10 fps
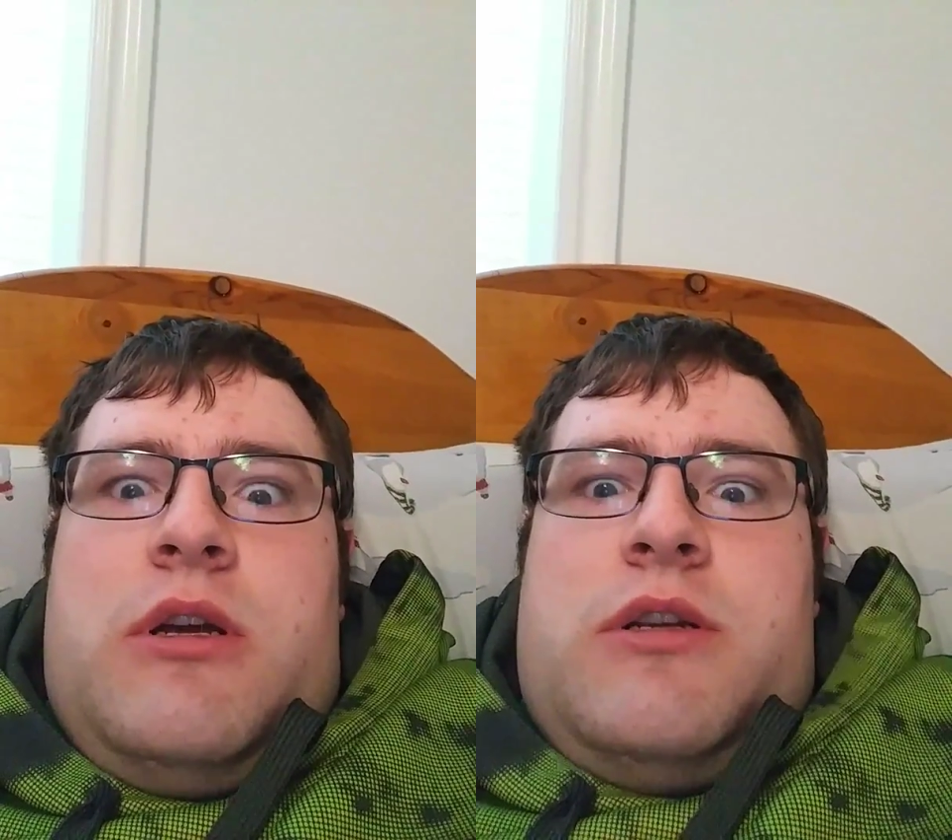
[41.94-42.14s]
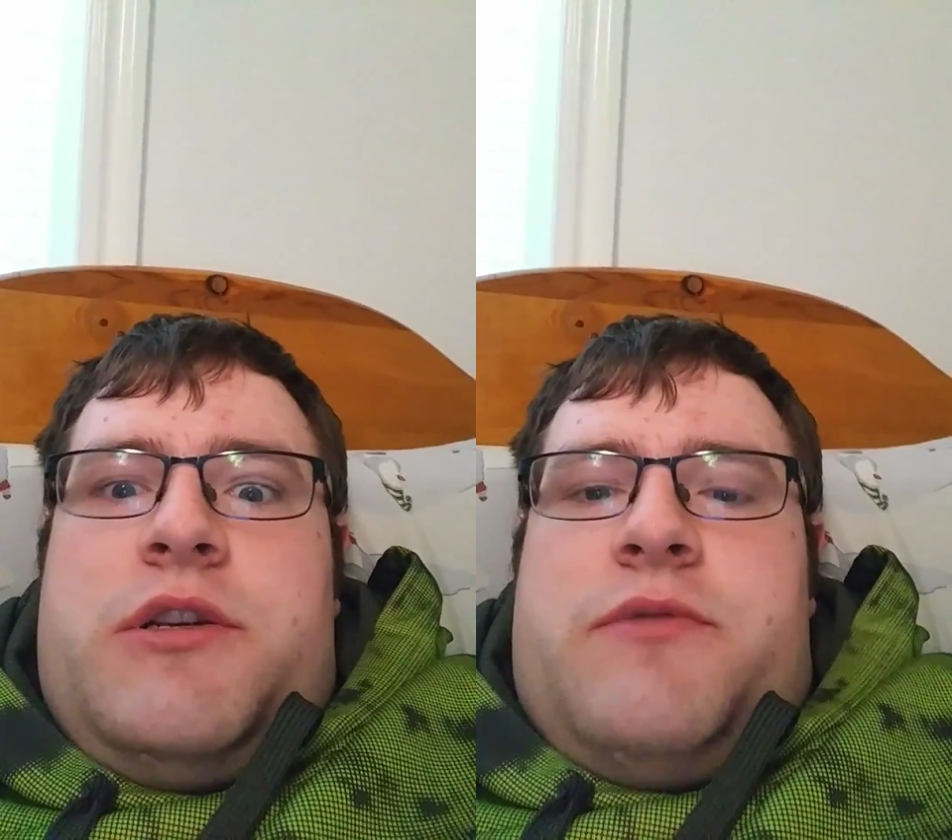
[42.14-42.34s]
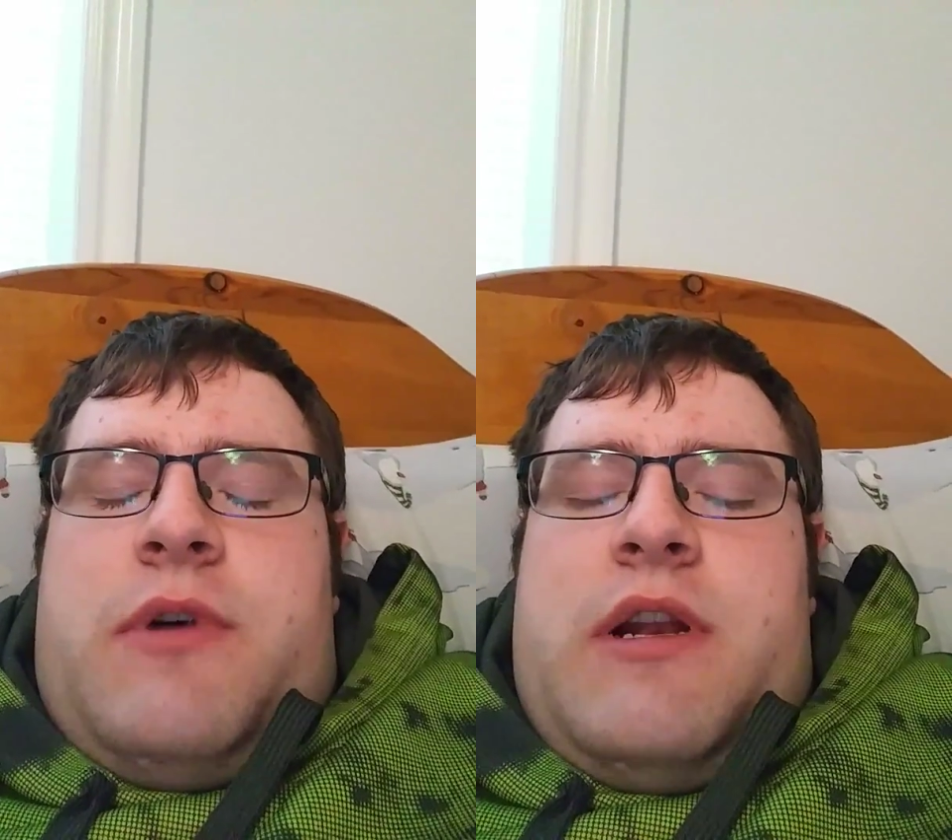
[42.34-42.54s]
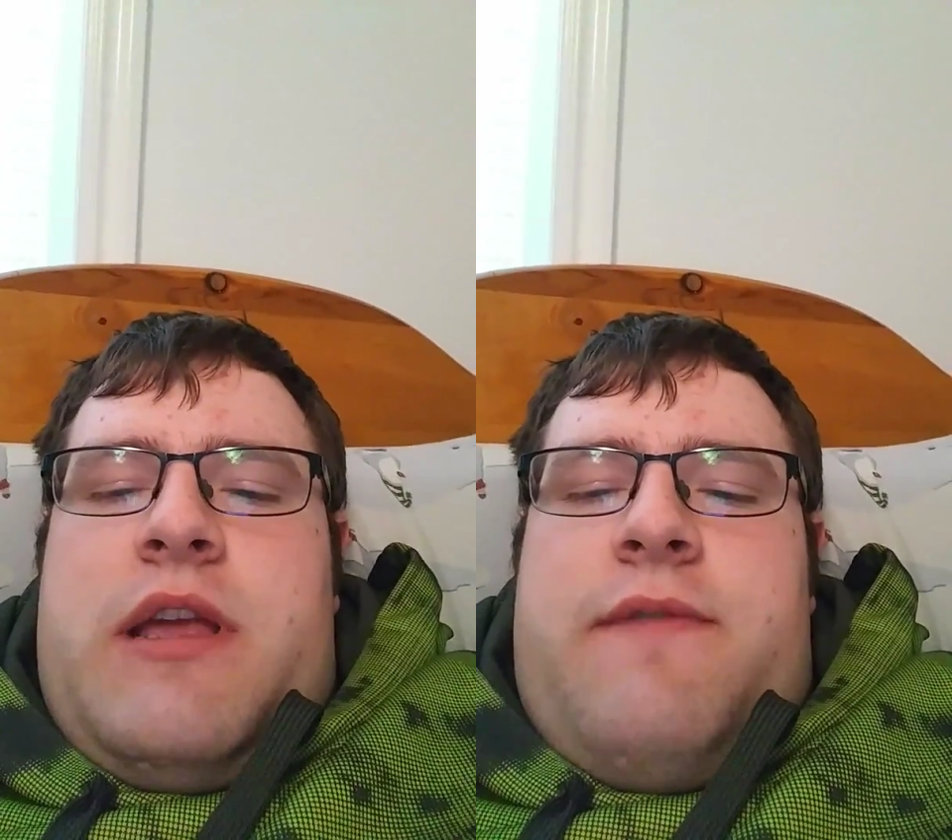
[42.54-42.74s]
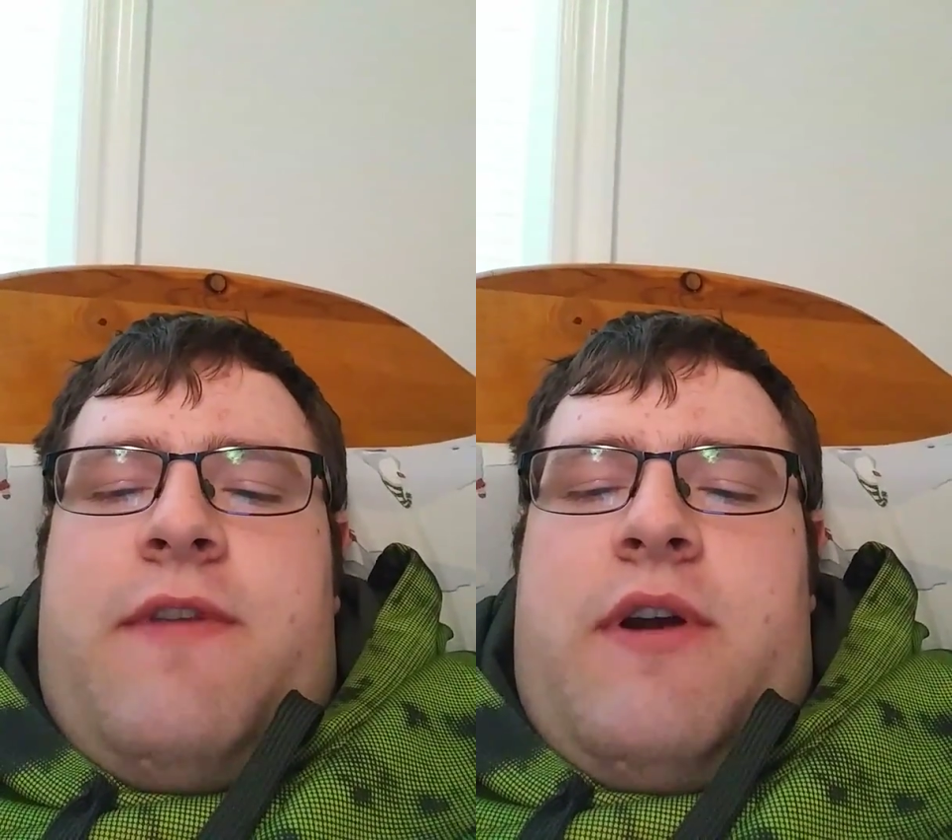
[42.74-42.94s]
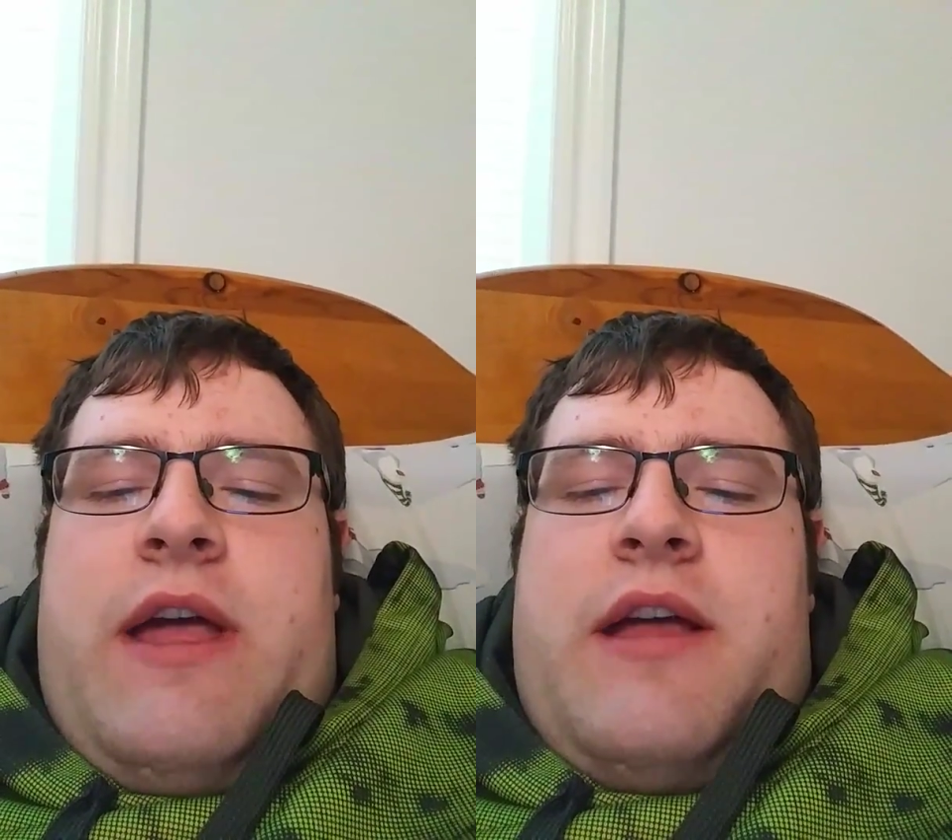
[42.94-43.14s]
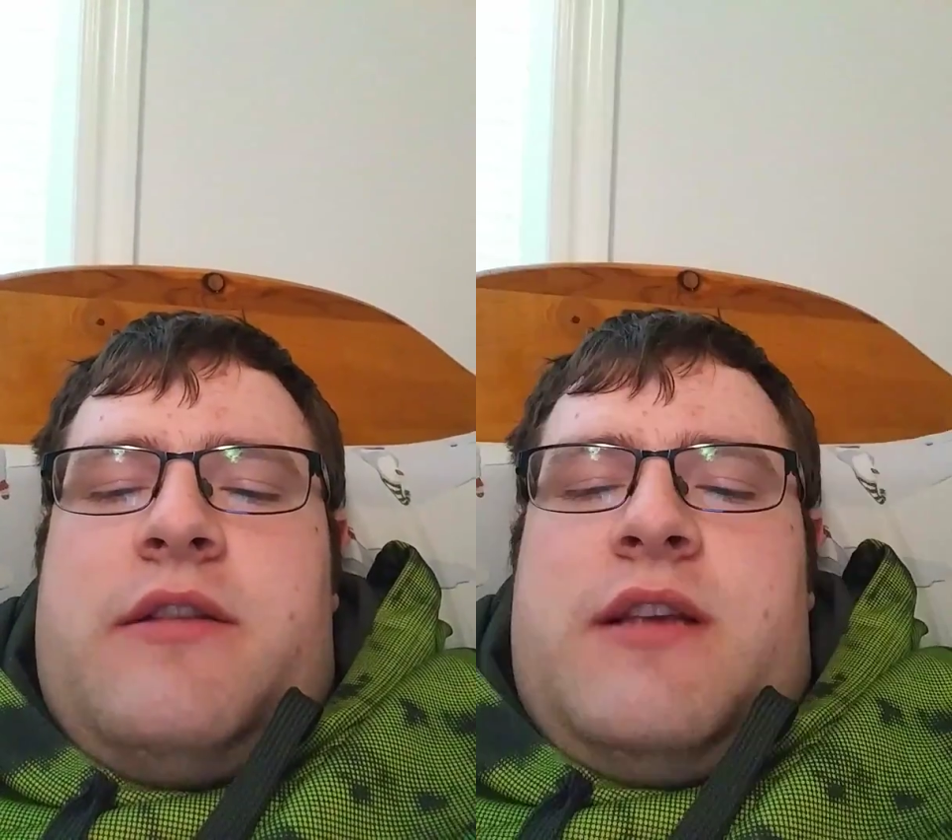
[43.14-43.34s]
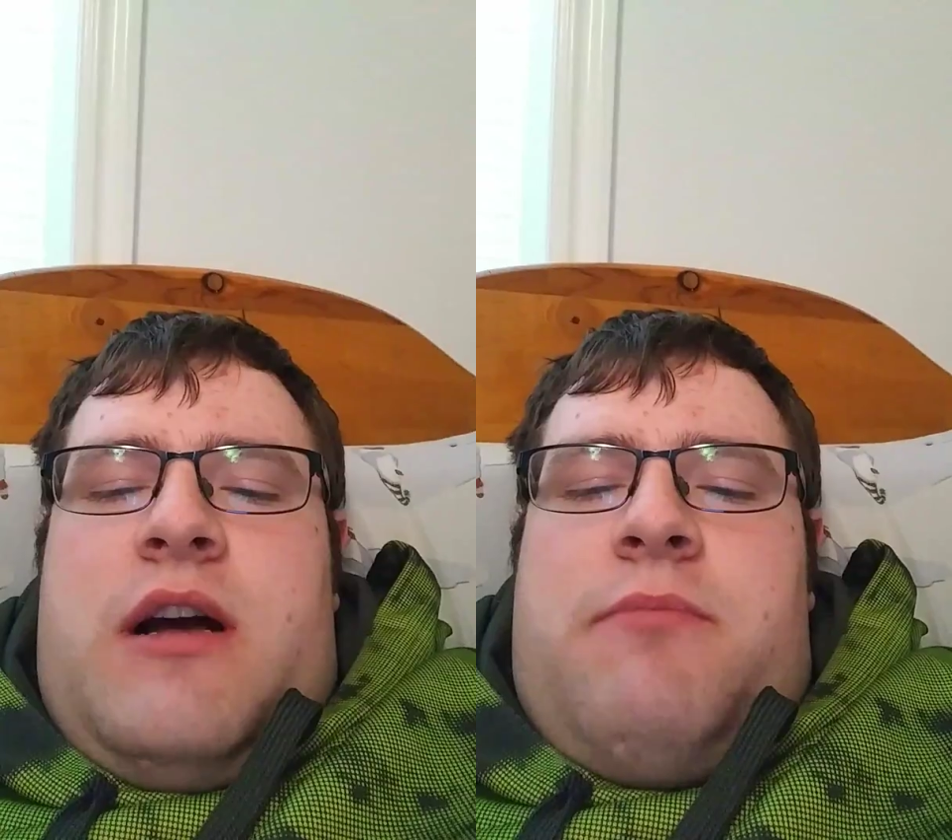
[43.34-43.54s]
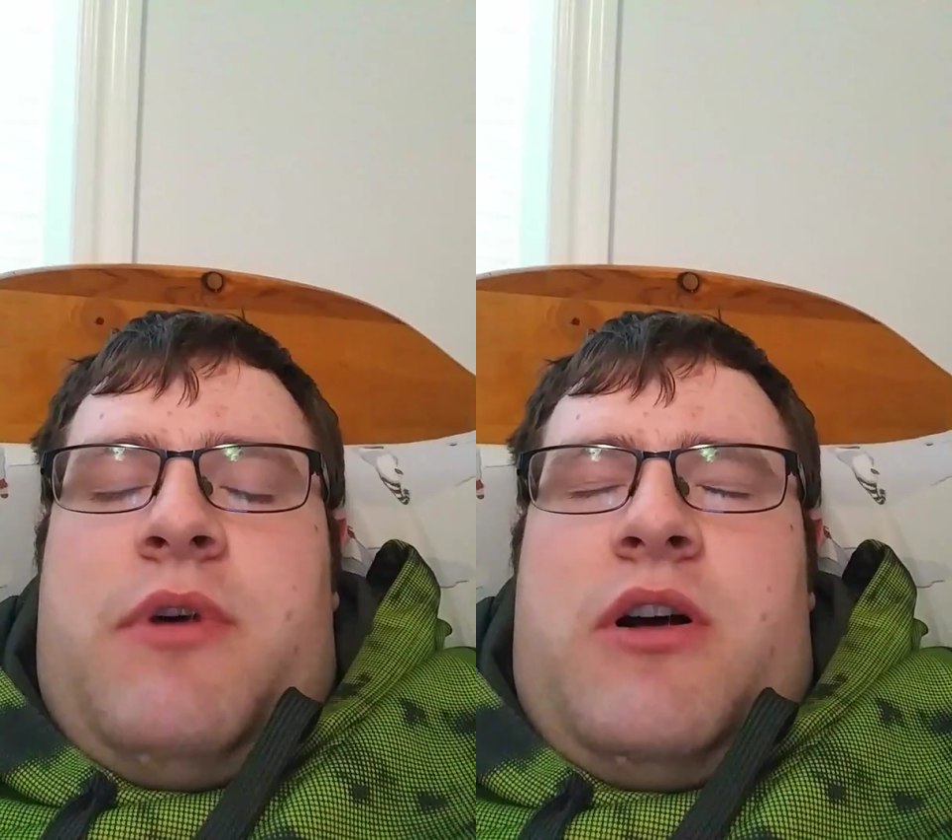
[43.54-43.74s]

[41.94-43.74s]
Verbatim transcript: just wanted to give you a heads up